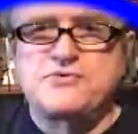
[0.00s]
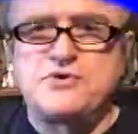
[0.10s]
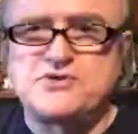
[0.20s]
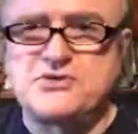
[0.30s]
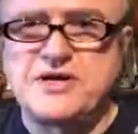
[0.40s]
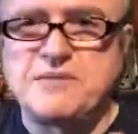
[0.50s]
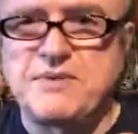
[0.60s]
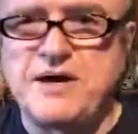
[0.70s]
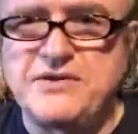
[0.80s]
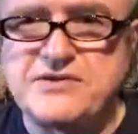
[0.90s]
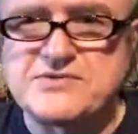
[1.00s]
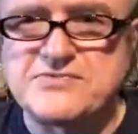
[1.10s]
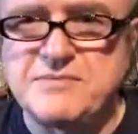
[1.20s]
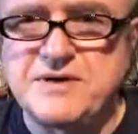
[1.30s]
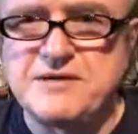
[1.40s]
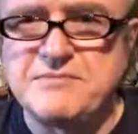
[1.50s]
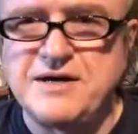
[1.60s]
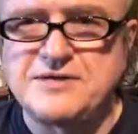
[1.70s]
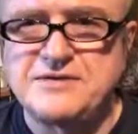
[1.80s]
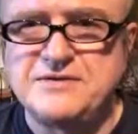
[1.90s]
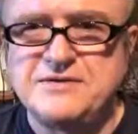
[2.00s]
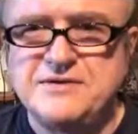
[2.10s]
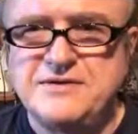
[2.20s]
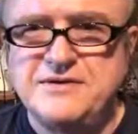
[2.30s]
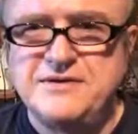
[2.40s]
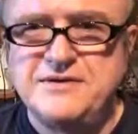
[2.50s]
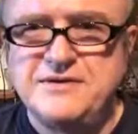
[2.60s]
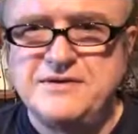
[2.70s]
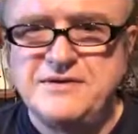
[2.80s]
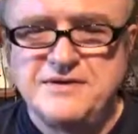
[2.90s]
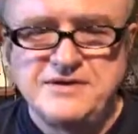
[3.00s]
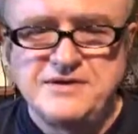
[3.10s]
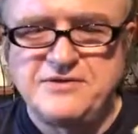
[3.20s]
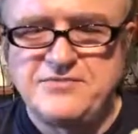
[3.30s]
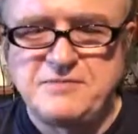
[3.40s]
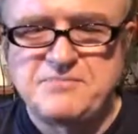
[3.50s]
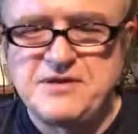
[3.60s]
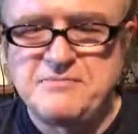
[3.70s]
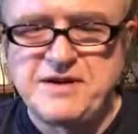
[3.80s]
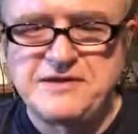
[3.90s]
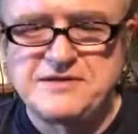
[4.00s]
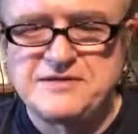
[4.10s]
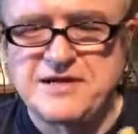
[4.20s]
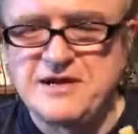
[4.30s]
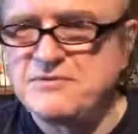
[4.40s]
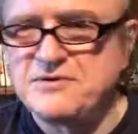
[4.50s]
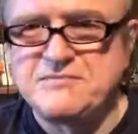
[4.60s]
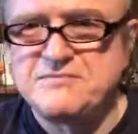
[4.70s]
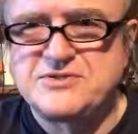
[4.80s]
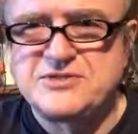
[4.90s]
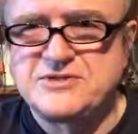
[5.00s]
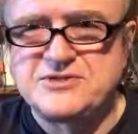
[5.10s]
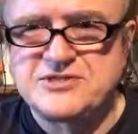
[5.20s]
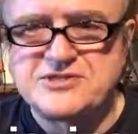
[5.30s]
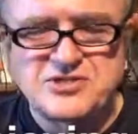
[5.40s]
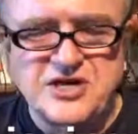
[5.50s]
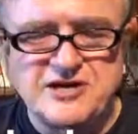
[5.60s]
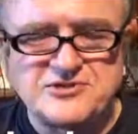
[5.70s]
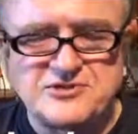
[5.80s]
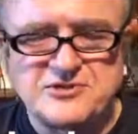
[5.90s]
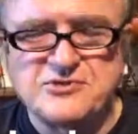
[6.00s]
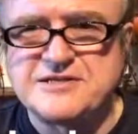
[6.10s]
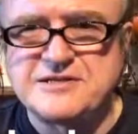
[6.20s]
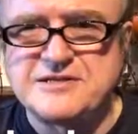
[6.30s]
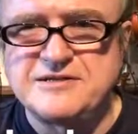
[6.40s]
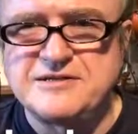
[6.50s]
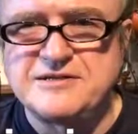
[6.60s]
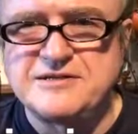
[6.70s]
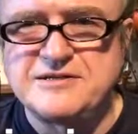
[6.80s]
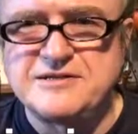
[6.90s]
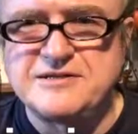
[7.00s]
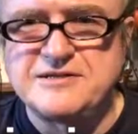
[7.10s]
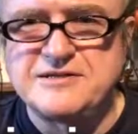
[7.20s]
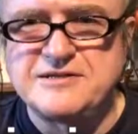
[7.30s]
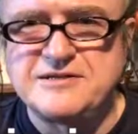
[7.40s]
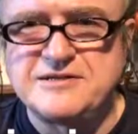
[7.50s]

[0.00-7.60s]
Of course, you can buy this from Animato. If I pre-bend it, I will still just charge the normal retail price.